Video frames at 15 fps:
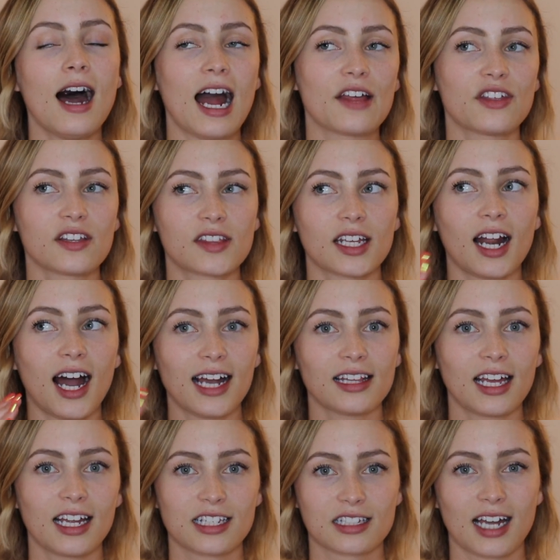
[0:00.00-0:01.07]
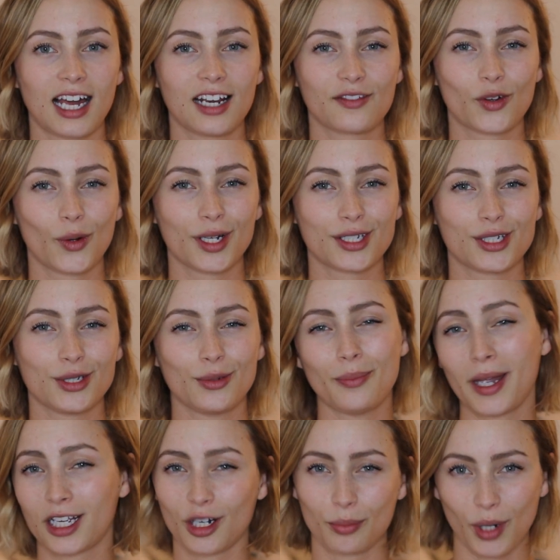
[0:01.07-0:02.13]
I think that highlight is kind of going to
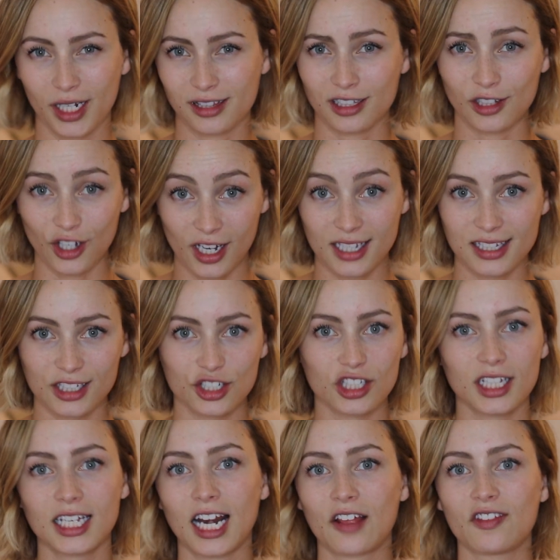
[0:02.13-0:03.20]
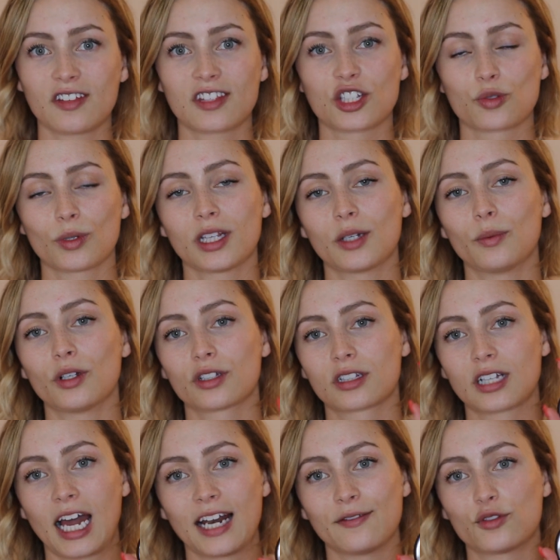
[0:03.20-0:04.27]
make or break the look essentially, and I think this really will
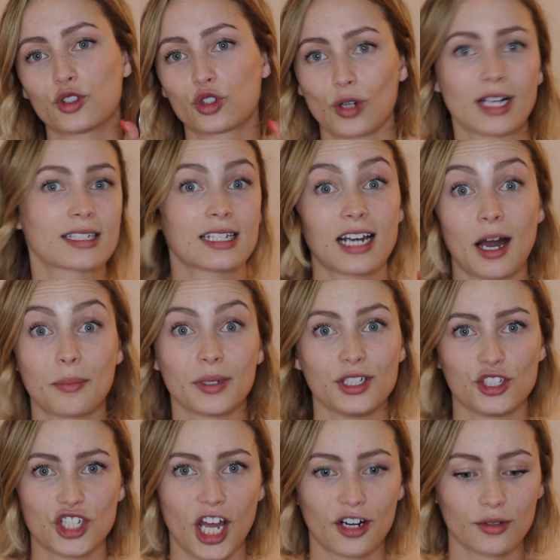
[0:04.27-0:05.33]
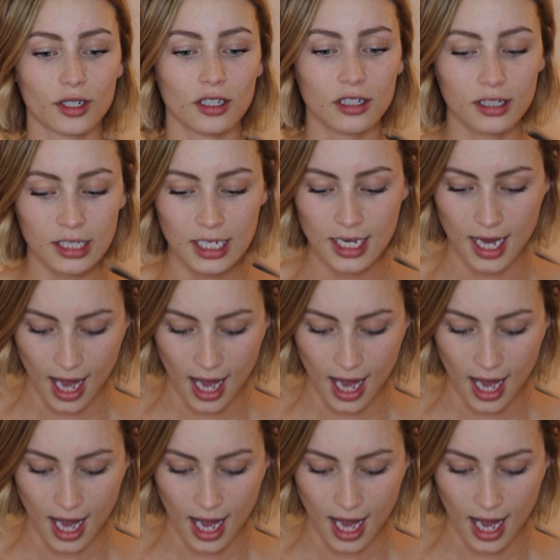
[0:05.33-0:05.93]
kind of dress it up in general.